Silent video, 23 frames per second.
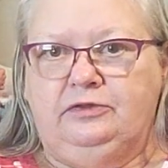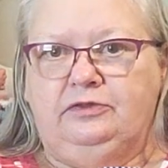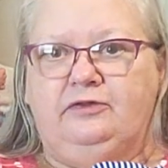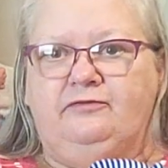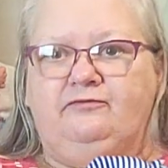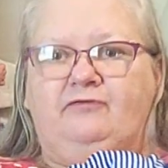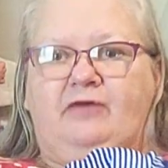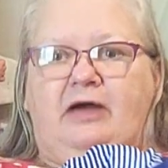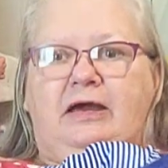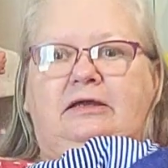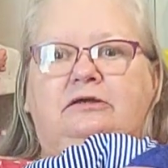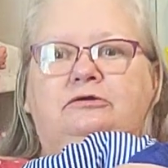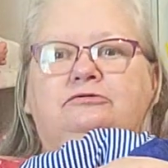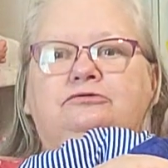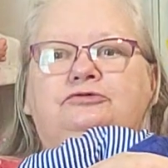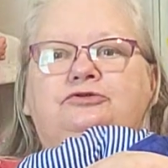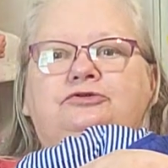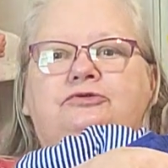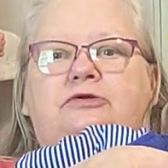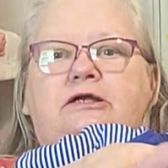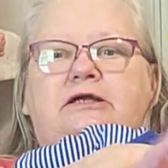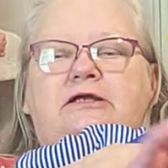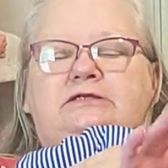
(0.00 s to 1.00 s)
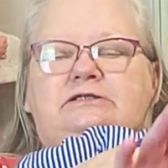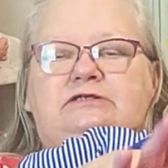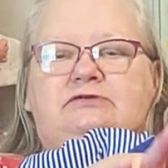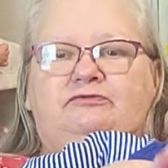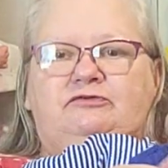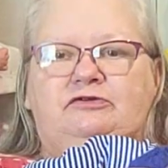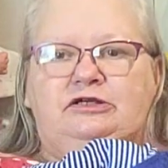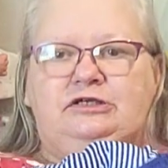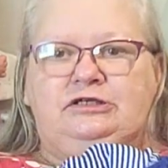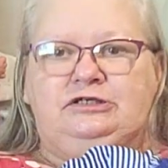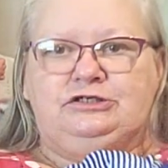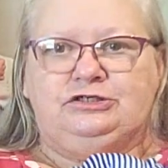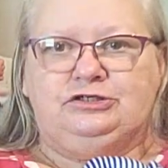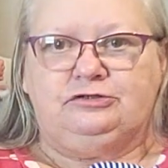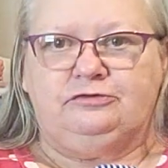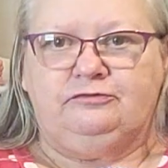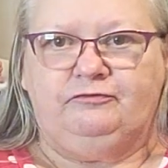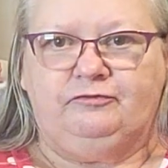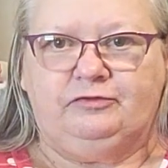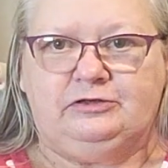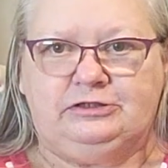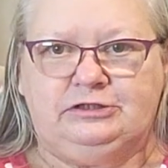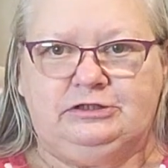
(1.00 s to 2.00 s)
the final dress for
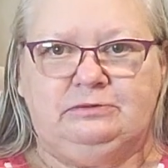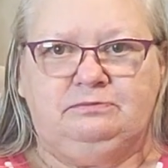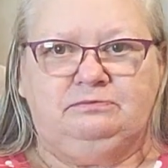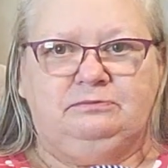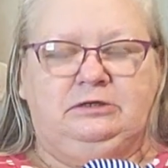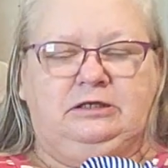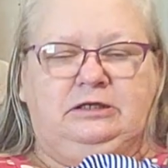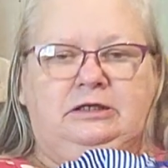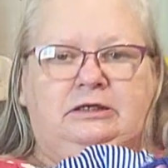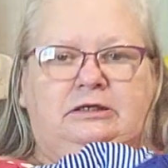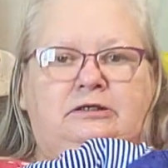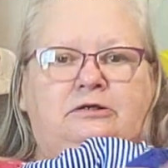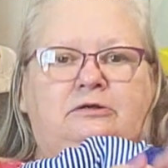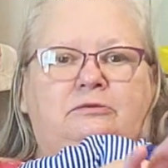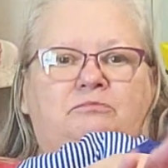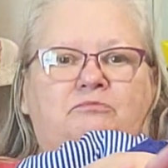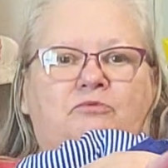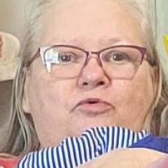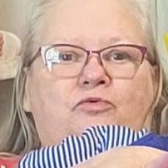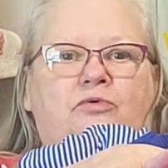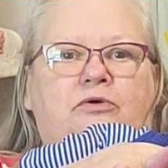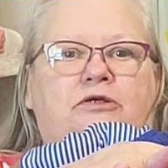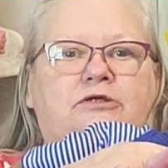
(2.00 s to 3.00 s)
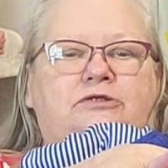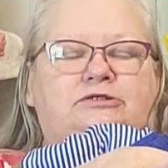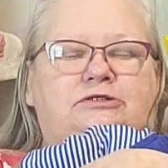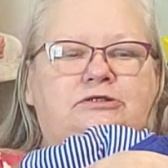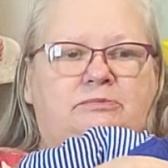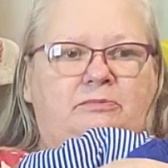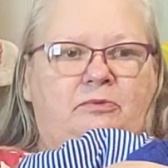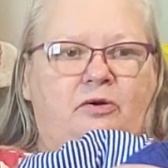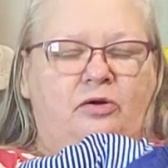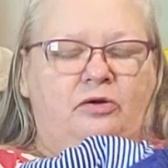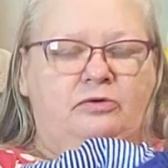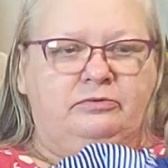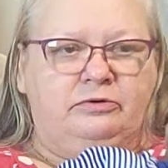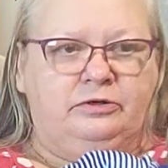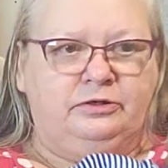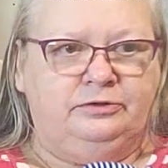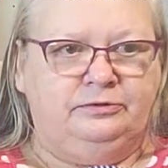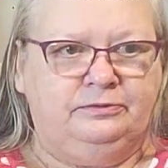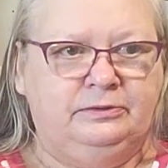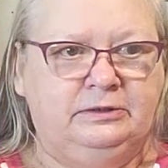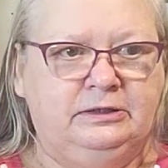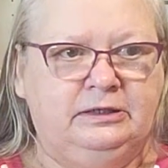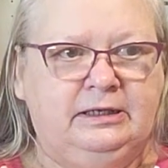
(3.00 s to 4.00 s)
Easter for in the morning
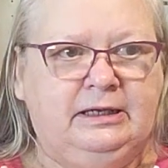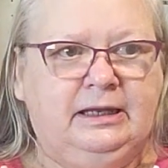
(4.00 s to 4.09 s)
tomorrow,